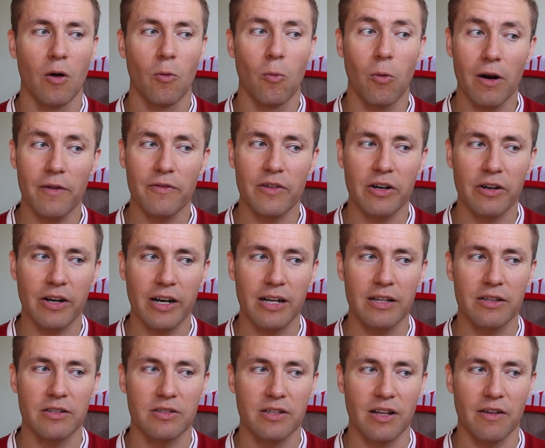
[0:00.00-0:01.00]
of their
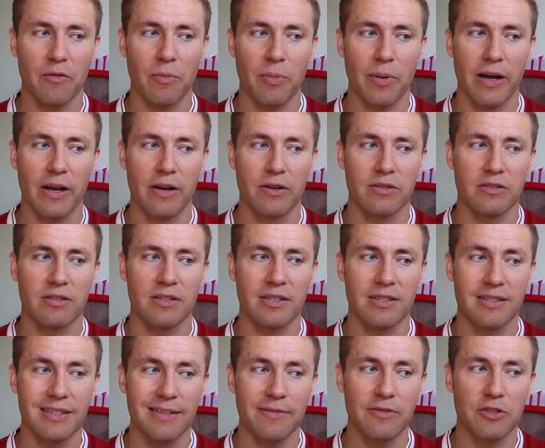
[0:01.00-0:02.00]
greatest ever players,
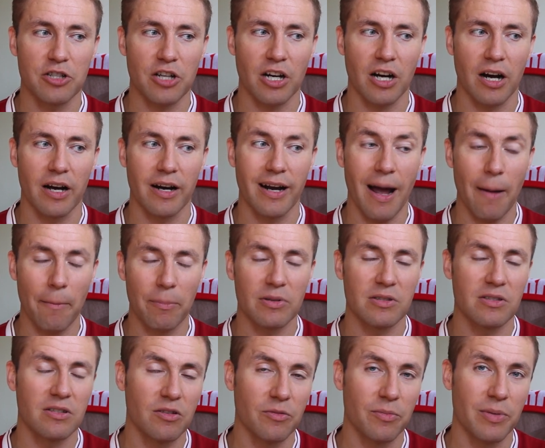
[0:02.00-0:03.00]
Steven Gerrard,
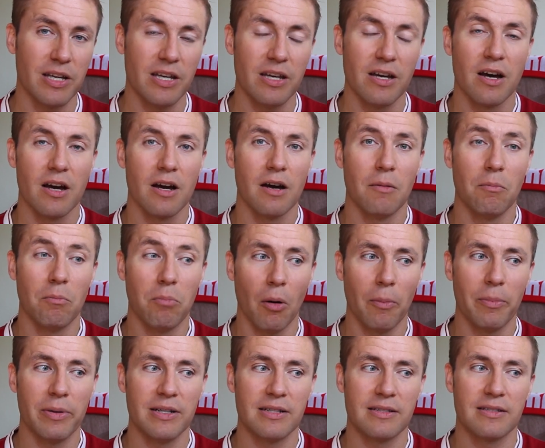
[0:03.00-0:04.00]
happens to be
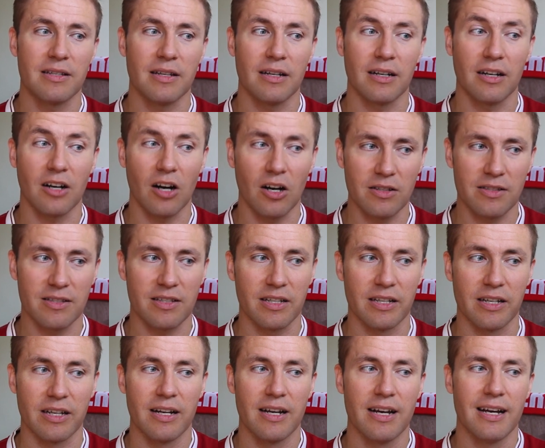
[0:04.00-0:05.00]
Bobby's
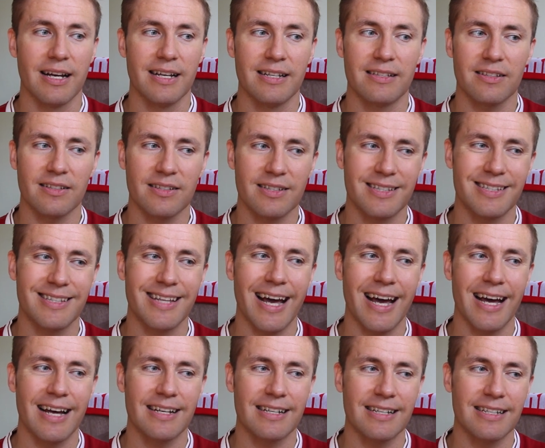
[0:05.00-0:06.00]
cousin. It's a
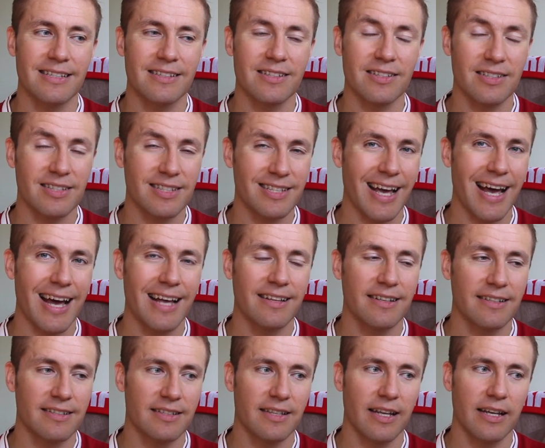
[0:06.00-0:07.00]

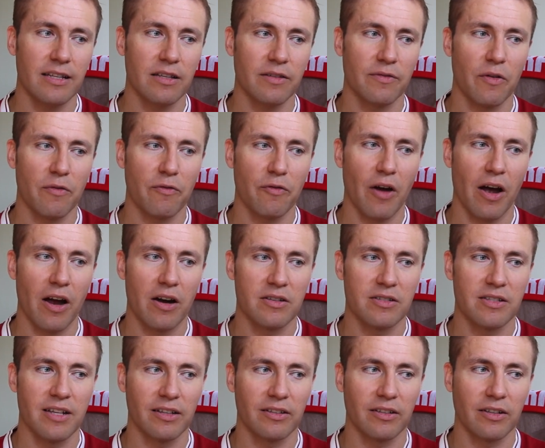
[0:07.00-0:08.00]
sad state of
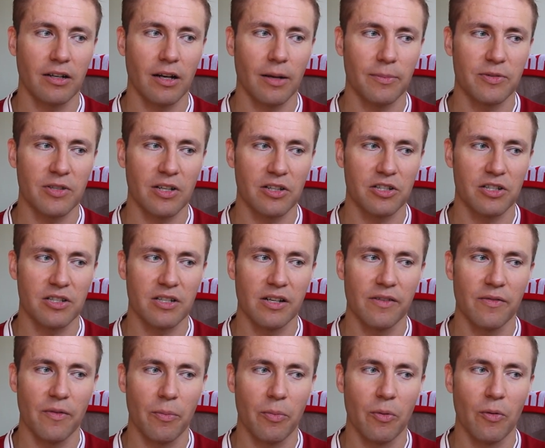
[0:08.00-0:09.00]
affairs that a club such as
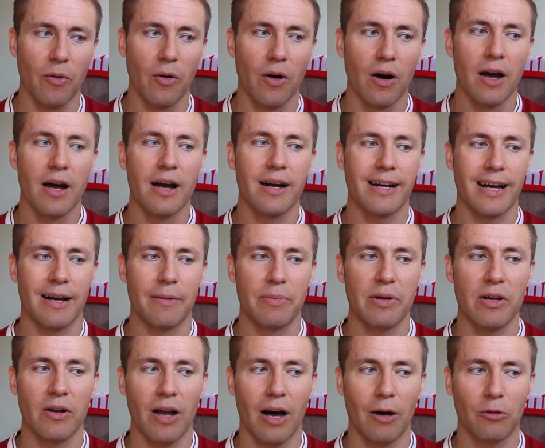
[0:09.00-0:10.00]
Liverpool can
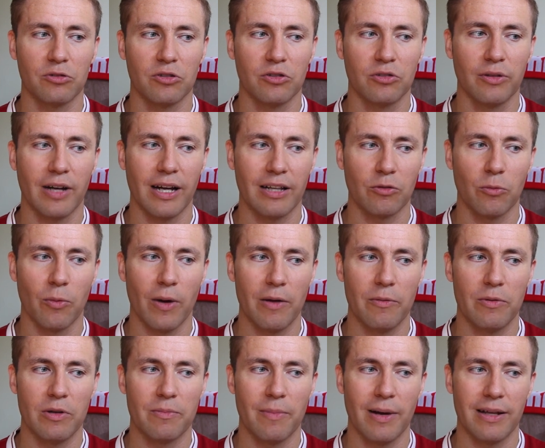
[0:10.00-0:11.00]
be allowed to get away
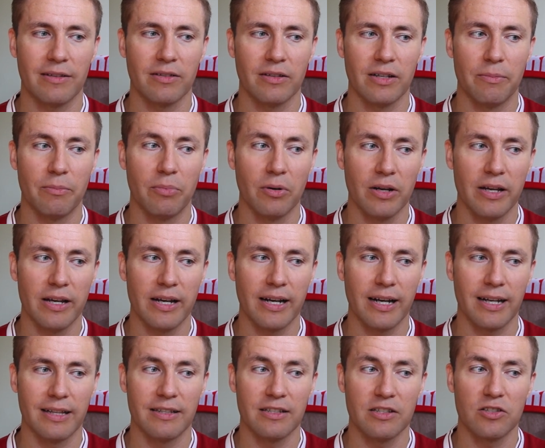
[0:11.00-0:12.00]
with mentally
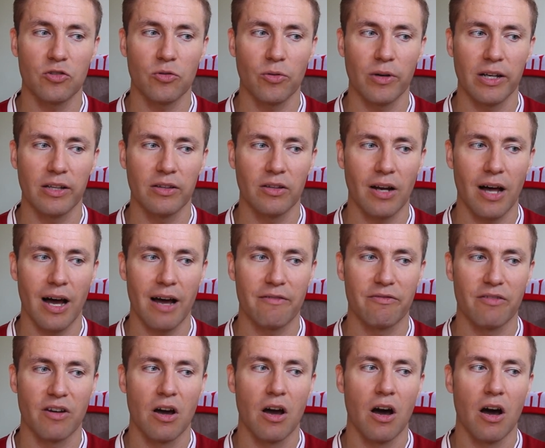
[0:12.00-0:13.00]
bullying and destroying the life